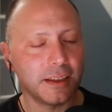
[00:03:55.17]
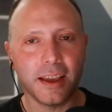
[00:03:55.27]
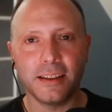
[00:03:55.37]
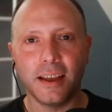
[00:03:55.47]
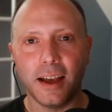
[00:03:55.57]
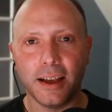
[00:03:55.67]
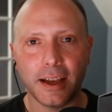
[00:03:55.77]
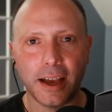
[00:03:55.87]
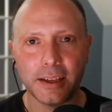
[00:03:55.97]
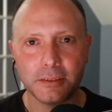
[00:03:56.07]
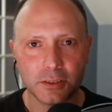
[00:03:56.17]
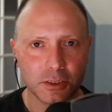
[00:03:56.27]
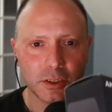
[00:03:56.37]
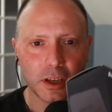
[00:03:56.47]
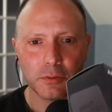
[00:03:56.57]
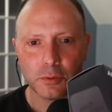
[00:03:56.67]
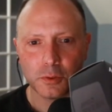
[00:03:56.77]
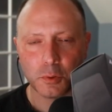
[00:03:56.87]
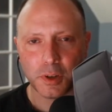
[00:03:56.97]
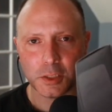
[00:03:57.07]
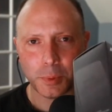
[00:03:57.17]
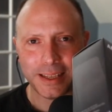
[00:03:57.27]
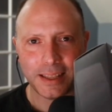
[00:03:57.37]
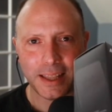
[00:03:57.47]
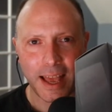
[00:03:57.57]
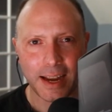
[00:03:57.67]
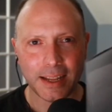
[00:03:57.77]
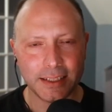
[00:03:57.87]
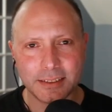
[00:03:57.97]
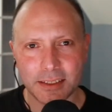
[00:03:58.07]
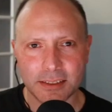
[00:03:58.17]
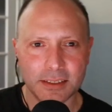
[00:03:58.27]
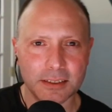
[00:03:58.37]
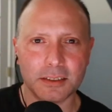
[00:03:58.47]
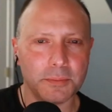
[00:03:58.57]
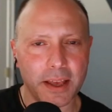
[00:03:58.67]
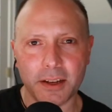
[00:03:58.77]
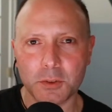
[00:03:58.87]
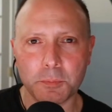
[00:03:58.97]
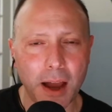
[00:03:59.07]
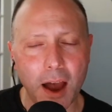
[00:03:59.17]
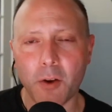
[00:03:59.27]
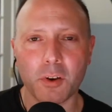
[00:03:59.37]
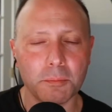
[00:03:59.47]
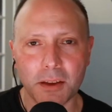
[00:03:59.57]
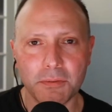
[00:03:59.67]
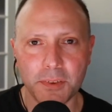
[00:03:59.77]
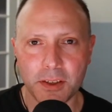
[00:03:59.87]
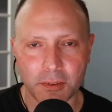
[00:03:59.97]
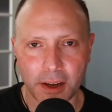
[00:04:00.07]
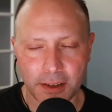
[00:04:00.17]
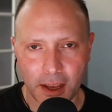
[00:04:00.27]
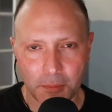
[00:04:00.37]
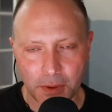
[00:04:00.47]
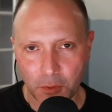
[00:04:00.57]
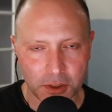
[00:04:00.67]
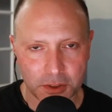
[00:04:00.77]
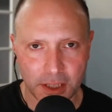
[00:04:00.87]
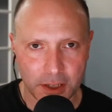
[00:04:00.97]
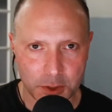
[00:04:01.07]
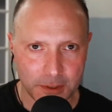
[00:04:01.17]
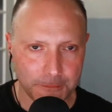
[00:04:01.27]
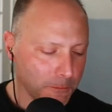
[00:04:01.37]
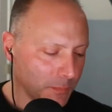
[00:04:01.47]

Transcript: And uh, I just got through transplanting that into the system that is powering my feed right now, my workstation.